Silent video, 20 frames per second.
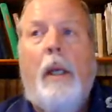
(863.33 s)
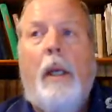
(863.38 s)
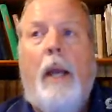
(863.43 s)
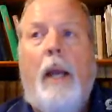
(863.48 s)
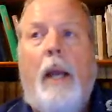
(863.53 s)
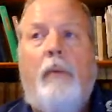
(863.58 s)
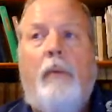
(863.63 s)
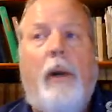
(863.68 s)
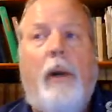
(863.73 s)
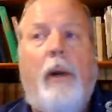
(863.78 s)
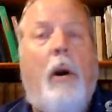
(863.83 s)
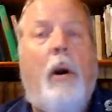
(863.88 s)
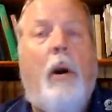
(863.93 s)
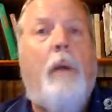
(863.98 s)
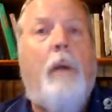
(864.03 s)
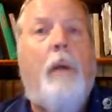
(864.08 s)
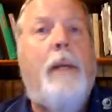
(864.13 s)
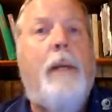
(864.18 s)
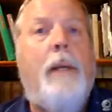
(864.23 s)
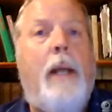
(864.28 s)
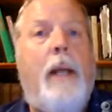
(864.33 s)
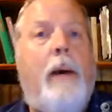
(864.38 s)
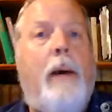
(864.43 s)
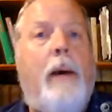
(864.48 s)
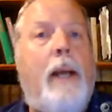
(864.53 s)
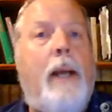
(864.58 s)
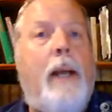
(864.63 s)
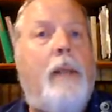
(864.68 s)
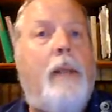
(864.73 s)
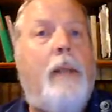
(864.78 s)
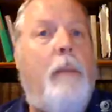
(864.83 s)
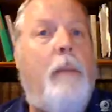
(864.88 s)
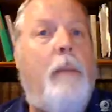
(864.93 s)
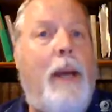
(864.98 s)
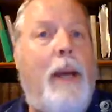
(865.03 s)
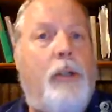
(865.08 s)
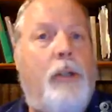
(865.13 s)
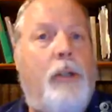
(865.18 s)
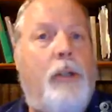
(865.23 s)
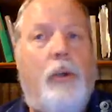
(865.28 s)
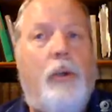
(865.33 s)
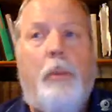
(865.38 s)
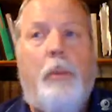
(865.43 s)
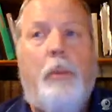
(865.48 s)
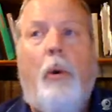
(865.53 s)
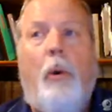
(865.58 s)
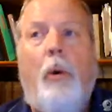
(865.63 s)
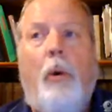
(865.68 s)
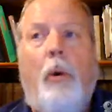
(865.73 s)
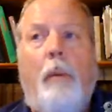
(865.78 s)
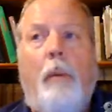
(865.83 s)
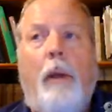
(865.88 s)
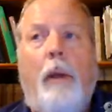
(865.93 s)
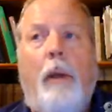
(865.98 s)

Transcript: And Freed-Hardeman now has a master's program,